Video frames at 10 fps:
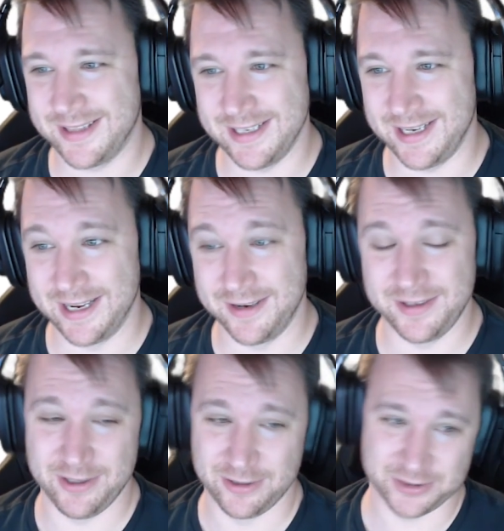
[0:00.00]
And
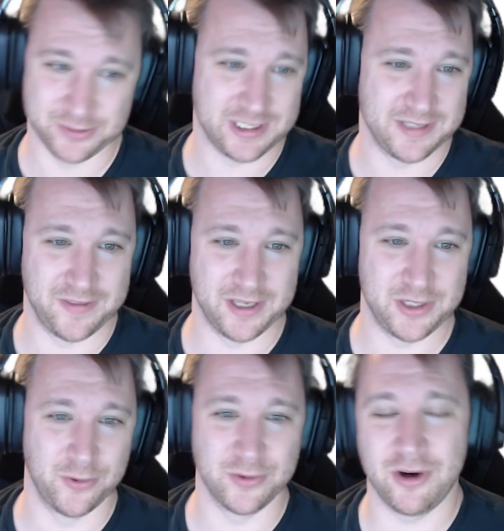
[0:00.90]
he also said that they
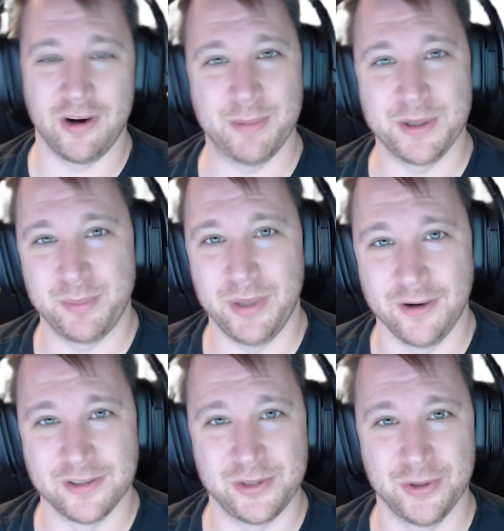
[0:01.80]
don't talk about the
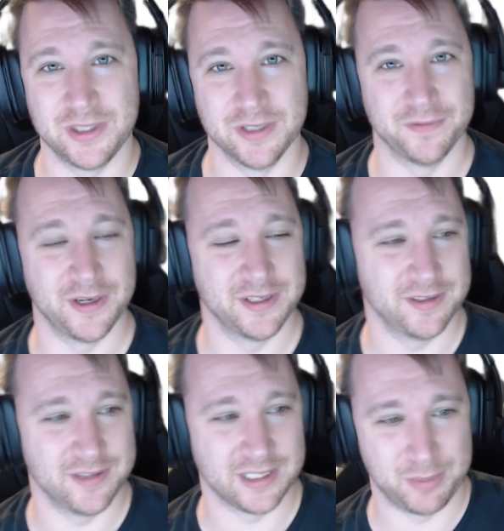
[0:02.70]
parents to it, the
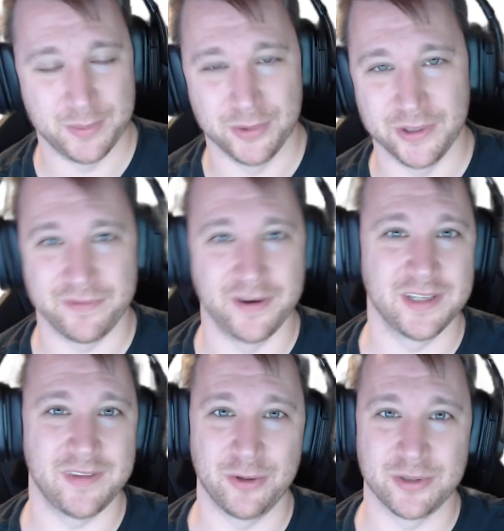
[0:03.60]
people that fund
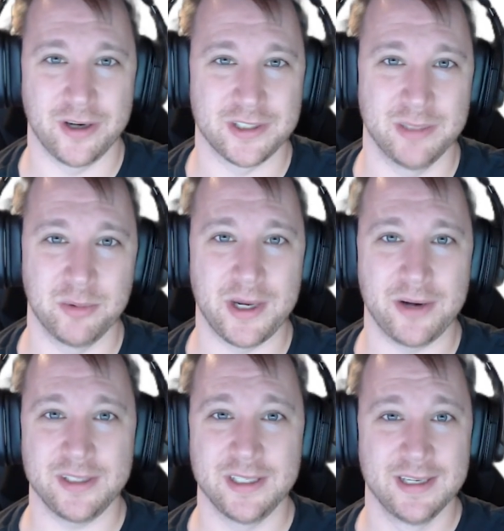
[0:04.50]
it, they don't talk to them about
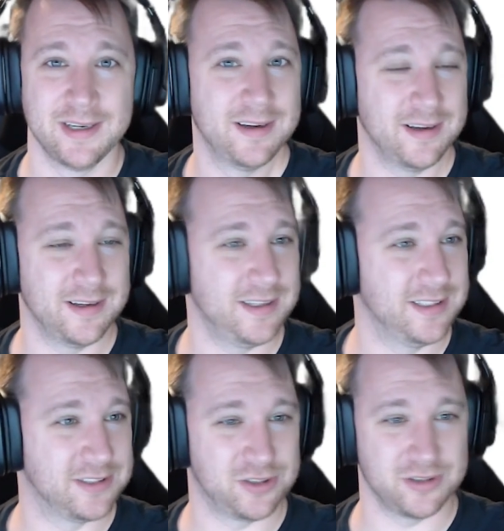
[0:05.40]
it.
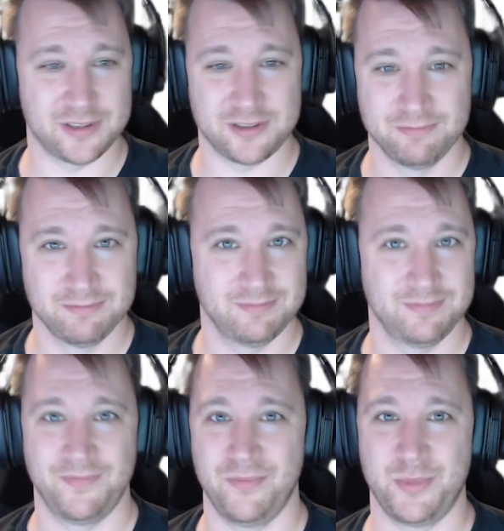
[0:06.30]
It's just
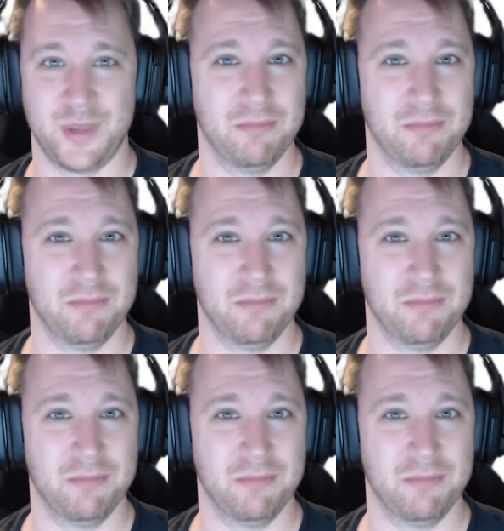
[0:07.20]
them